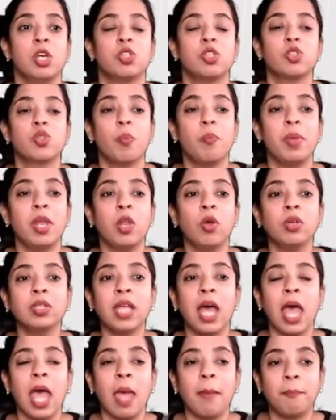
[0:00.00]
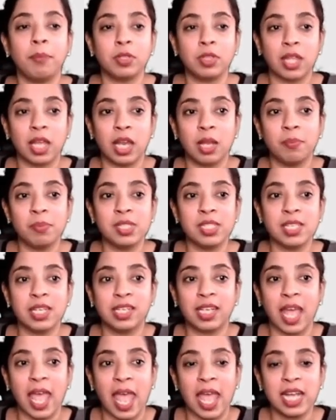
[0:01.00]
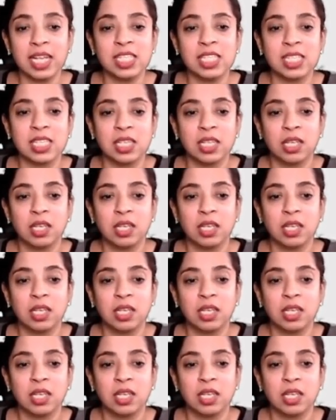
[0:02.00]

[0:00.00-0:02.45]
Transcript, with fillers: So below the hypothalamus it hangs